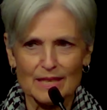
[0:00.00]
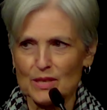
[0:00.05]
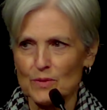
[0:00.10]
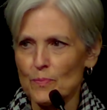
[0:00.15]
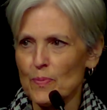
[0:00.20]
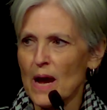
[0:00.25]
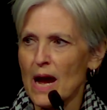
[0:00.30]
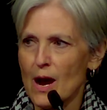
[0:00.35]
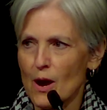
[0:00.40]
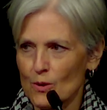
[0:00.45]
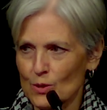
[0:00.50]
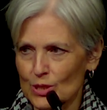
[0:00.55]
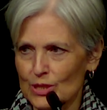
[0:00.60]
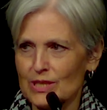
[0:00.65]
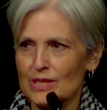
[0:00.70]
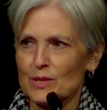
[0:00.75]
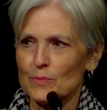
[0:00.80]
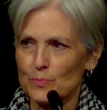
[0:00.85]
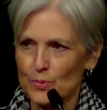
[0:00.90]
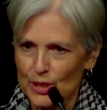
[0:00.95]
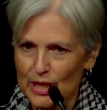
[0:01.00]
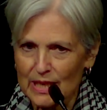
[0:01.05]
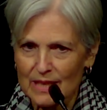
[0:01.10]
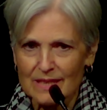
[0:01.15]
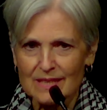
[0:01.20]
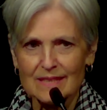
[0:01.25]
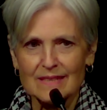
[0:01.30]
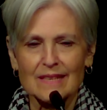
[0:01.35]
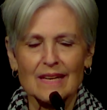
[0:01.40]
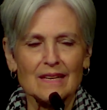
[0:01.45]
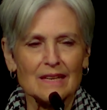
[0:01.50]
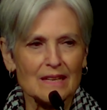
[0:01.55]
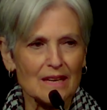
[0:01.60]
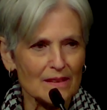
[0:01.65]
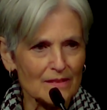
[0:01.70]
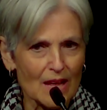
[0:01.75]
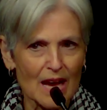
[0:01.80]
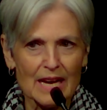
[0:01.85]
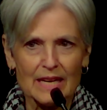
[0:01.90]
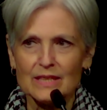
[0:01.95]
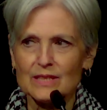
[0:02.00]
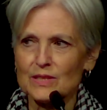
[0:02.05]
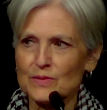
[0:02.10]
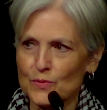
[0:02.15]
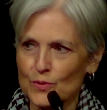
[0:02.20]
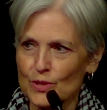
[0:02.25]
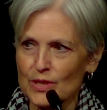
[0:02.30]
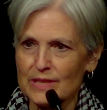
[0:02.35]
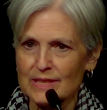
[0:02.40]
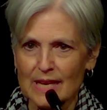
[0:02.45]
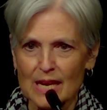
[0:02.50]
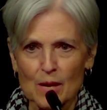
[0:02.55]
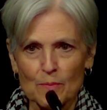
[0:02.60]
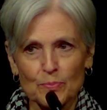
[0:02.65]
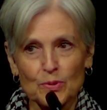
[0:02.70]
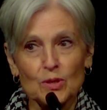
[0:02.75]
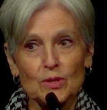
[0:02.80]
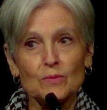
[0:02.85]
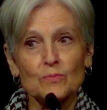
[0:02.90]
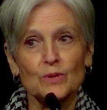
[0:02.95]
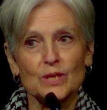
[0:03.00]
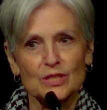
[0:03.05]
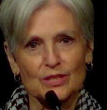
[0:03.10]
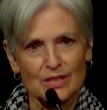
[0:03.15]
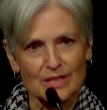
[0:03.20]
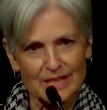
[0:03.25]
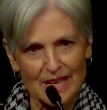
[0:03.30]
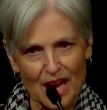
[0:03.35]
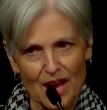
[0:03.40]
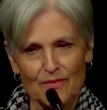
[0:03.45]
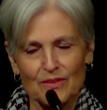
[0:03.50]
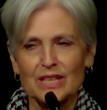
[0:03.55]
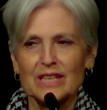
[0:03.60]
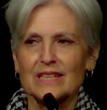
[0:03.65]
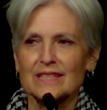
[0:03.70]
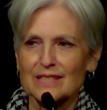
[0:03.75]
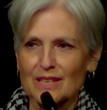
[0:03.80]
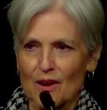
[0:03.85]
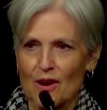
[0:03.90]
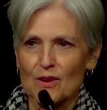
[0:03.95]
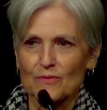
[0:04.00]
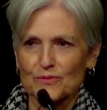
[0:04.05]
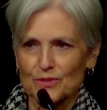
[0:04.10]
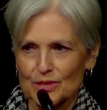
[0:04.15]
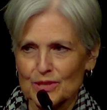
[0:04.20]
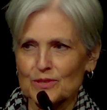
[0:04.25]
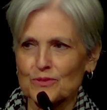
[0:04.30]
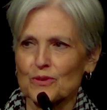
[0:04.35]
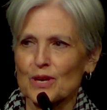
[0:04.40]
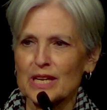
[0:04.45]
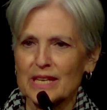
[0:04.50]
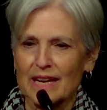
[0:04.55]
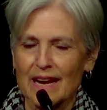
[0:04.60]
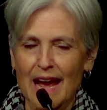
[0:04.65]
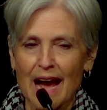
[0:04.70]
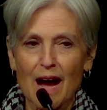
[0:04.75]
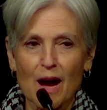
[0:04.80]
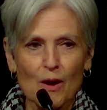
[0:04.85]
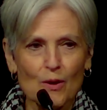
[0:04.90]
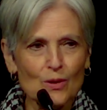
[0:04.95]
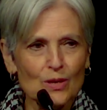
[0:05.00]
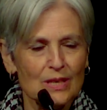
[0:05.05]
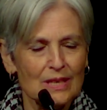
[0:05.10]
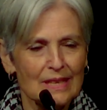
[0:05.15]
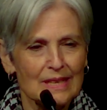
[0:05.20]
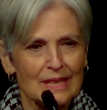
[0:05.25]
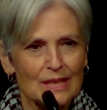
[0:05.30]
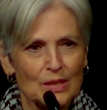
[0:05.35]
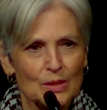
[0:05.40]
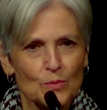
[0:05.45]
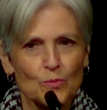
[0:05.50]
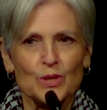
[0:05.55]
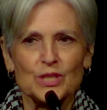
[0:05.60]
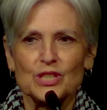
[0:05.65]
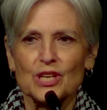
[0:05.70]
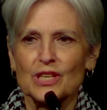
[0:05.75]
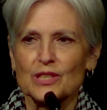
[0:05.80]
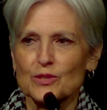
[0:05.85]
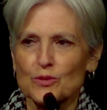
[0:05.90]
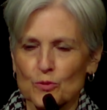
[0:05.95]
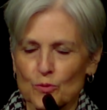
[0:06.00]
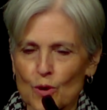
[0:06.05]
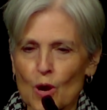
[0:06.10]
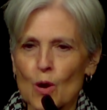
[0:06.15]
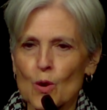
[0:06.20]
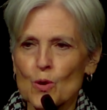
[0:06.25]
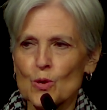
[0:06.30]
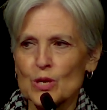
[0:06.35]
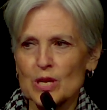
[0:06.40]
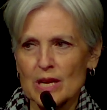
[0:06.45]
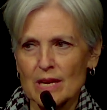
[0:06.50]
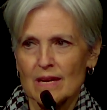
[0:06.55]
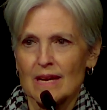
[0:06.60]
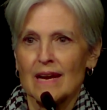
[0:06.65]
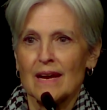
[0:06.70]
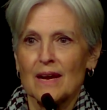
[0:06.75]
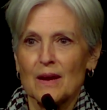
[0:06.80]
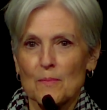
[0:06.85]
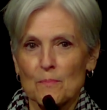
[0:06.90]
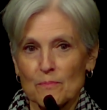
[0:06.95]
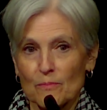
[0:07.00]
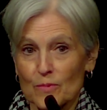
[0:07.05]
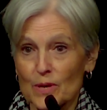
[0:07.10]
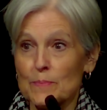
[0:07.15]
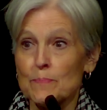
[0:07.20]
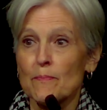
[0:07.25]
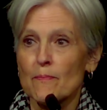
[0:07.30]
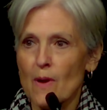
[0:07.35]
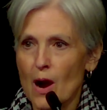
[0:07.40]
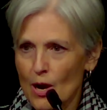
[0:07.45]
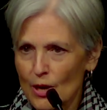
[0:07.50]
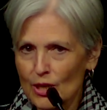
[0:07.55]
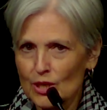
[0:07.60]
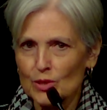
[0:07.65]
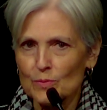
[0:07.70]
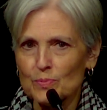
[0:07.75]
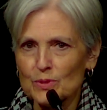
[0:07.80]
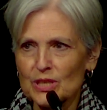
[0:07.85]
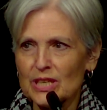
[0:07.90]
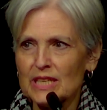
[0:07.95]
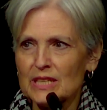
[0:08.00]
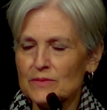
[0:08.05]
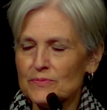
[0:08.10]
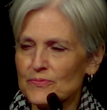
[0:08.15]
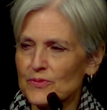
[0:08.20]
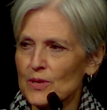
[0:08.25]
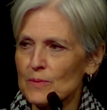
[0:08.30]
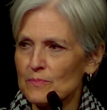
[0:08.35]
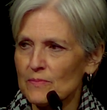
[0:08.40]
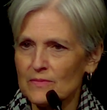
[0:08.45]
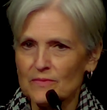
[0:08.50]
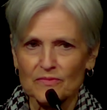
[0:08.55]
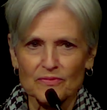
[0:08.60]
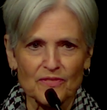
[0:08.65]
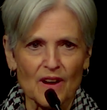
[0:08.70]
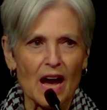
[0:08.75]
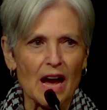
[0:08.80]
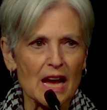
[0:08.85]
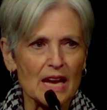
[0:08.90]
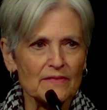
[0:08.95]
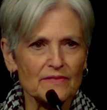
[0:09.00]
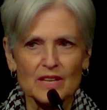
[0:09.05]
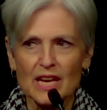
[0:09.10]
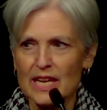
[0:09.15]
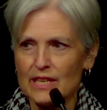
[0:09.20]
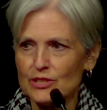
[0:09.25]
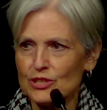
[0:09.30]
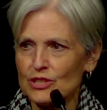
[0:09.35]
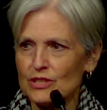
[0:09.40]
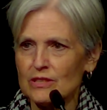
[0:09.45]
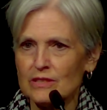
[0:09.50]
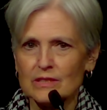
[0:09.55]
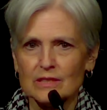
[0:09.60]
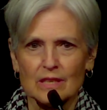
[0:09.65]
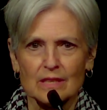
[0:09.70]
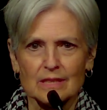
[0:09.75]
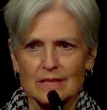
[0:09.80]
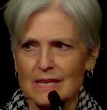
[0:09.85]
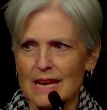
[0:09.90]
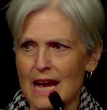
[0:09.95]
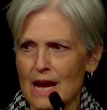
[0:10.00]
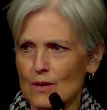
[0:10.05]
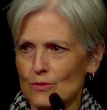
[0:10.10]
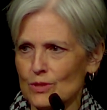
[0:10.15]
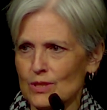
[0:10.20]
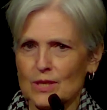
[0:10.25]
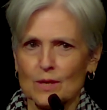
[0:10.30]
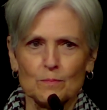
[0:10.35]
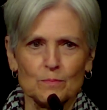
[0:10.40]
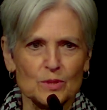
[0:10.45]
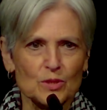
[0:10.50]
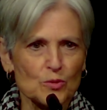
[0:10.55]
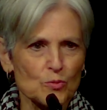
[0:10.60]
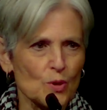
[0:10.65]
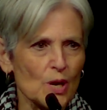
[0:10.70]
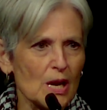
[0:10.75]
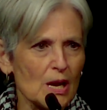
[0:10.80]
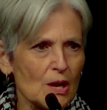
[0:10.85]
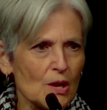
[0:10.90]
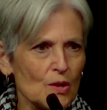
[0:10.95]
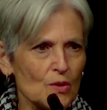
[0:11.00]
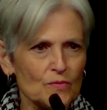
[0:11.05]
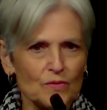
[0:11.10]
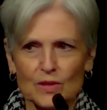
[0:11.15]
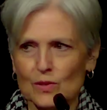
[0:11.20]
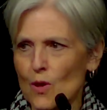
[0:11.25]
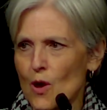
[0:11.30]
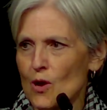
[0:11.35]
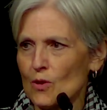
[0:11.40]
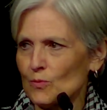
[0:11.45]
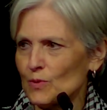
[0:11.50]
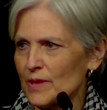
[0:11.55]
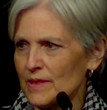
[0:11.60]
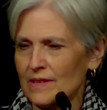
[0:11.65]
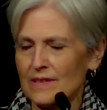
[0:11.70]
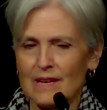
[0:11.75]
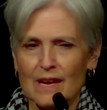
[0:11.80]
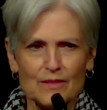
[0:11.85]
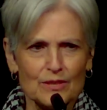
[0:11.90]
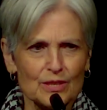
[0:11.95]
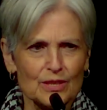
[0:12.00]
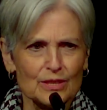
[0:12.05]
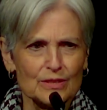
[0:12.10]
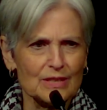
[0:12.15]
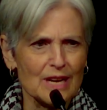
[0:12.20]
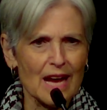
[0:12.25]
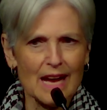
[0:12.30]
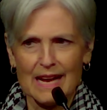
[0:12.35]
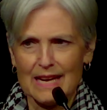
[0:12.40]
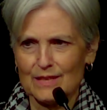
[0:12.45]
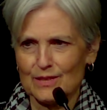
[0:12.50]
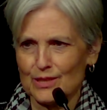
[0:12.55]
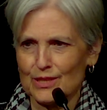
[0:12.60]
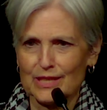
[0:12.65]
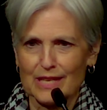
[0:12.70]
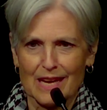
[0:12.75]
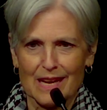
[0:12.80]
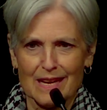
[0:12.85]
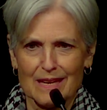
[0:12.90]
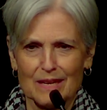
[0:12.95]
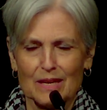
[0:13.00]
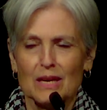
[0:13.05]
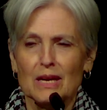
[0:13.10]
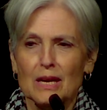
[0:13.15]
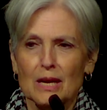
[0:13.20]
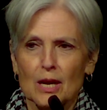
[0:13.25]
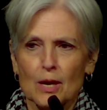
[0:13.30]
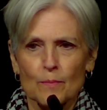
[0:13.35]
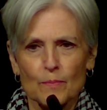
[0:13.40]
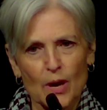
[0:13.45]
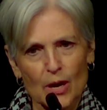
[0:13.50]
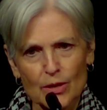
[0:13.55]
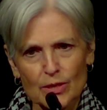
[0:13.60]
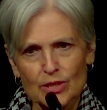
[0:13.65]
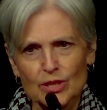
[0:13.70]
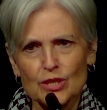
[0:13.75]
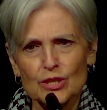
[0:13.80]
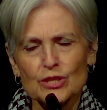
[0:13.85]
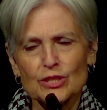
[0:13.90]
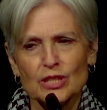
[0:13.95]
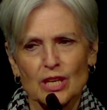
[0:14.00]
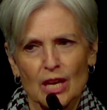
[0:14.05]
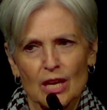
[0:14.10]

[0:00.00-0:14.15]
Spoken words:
powers, the BRICS alliance, for example, which is having its conference right now, which has grown remarkably from 5 nations. It's now some 12, along with another 9 or 10 partners.